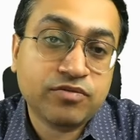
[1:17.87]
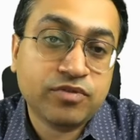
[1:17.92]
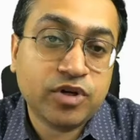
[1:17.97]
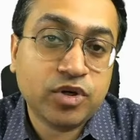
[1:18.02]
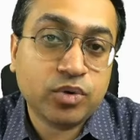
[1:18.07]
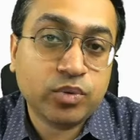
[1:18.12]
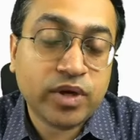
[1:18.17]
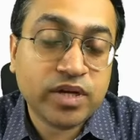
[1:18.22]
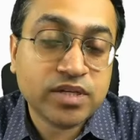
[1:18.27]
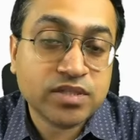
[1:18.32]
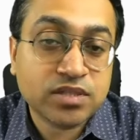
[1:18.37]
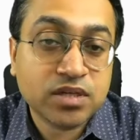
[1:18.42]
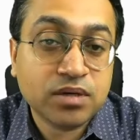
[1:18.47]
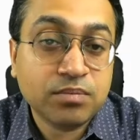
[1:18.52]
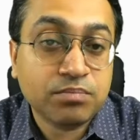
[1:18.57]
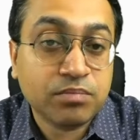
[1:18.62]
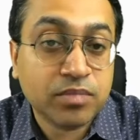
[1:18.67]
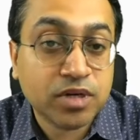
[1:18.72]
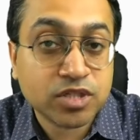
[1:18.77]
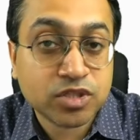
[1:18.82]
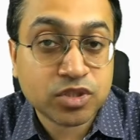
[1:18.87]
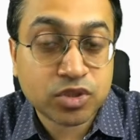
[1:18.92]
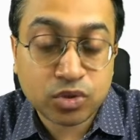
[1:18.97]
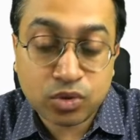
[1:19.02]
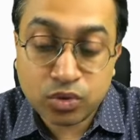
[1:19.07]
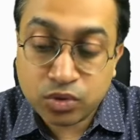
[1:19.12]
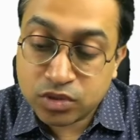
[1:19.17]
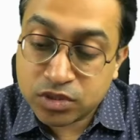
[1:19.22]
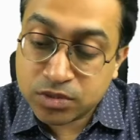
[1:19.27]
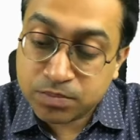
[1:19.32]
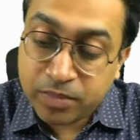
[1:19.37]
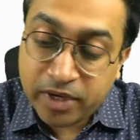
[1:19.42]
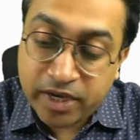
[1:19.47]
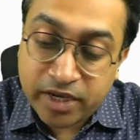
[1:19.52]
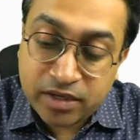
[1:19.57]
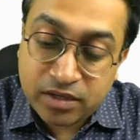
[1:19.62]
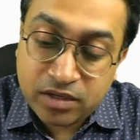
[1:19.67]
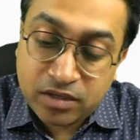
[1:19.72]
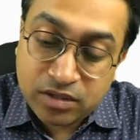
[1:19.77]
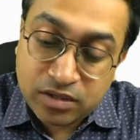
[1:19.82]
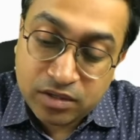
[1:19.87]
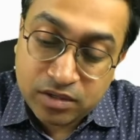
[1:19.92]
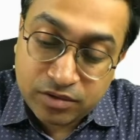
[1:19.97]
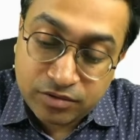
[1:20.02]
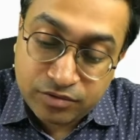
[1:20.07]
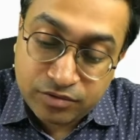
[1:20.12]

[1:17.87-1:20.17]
to as the musculospiral nerve.